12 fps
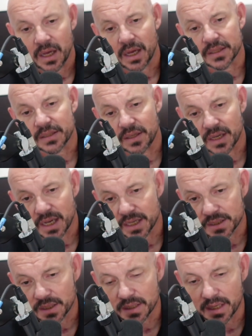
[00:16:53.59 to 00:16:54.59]
I'll see you
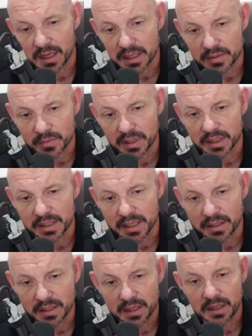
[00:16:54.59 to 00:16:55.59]
guys on the next one.
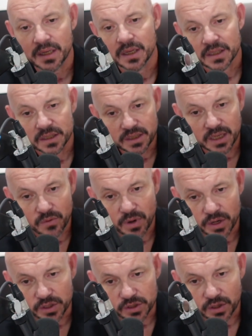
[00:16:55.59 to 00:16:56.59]
Until then, stay
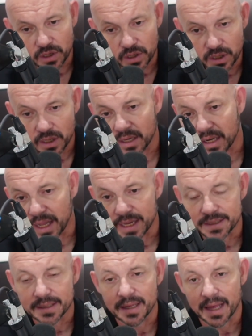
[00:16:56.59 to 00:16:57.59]
Raider strong.
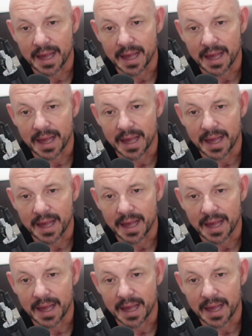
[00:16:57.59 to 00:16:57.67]
Night.